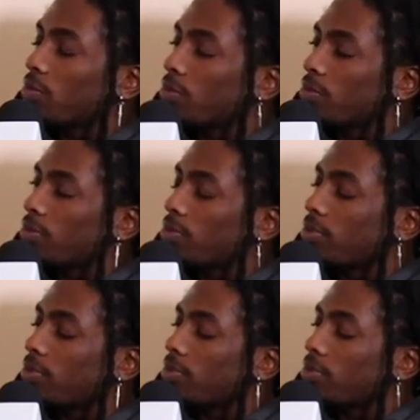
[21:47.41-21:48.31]

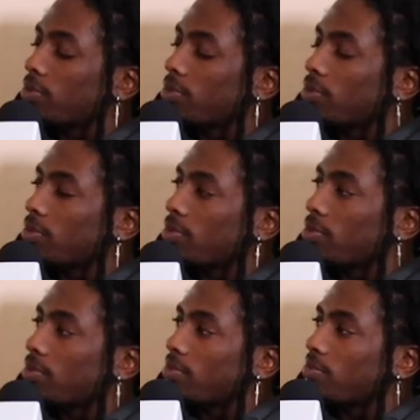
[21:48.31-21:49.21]

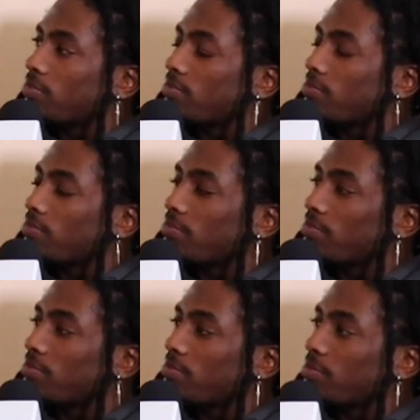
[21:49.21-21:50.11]

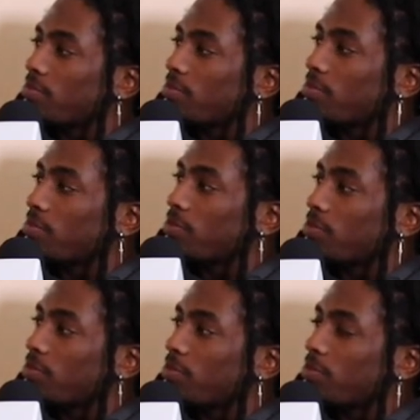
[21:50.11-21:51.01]

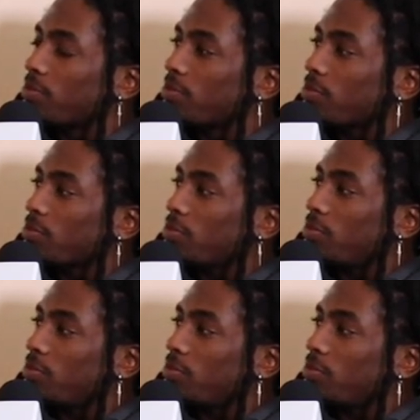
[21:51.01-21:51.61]
This person isn't speaking.